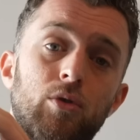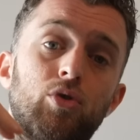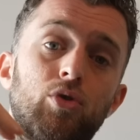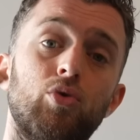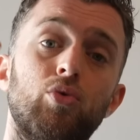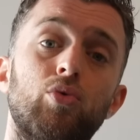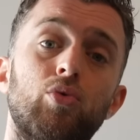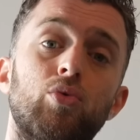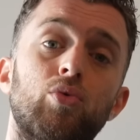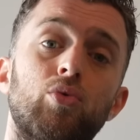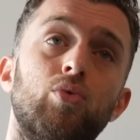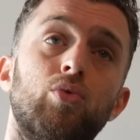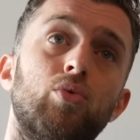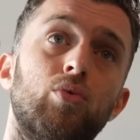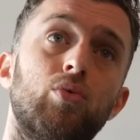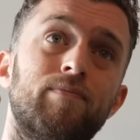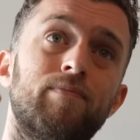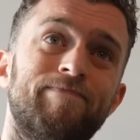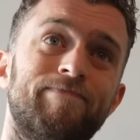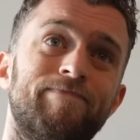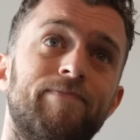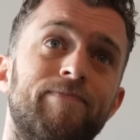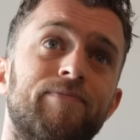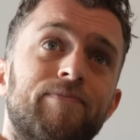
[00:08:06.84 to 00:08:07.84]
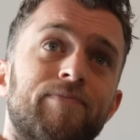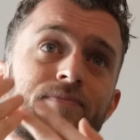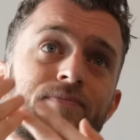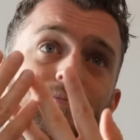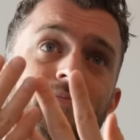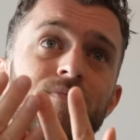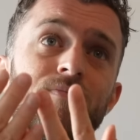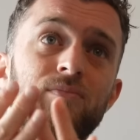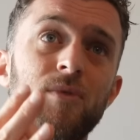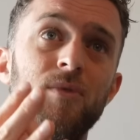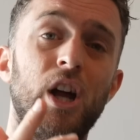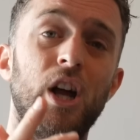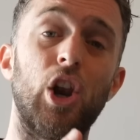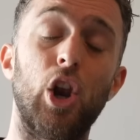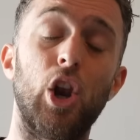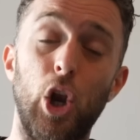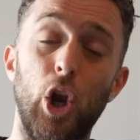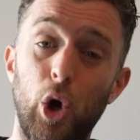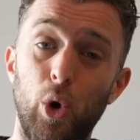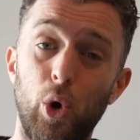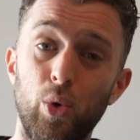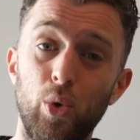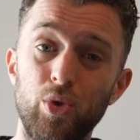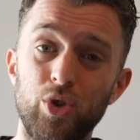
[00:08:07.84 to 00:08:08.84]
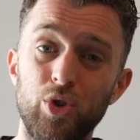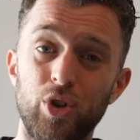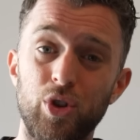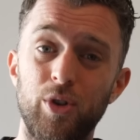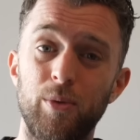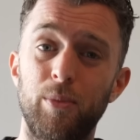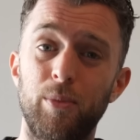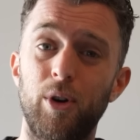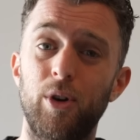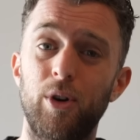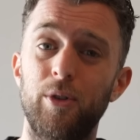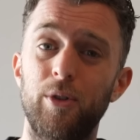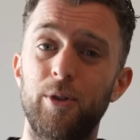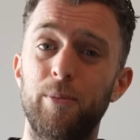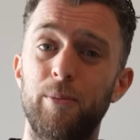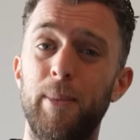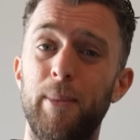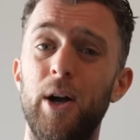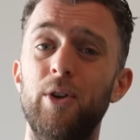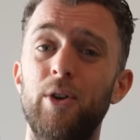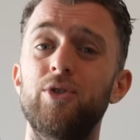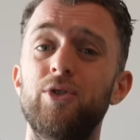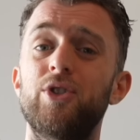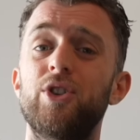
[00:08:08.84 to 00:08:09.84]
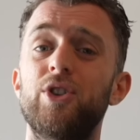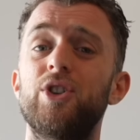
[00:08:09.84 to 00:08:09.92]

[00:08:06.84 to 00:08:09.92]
too low, so the ball, the bounce